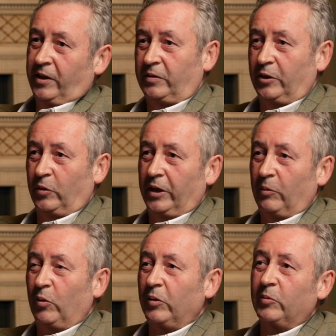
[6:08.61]
You know, and
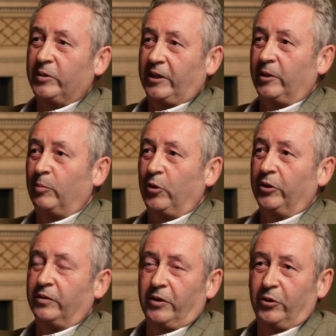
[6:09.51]
at one particular
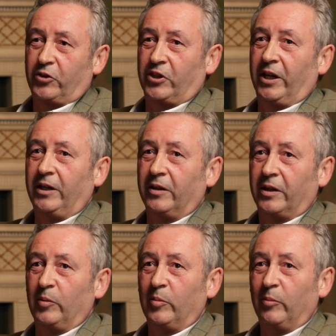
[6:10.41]
point outside, I
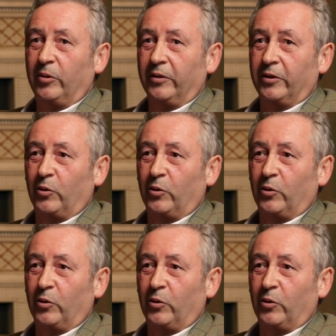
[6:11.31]
can remember in the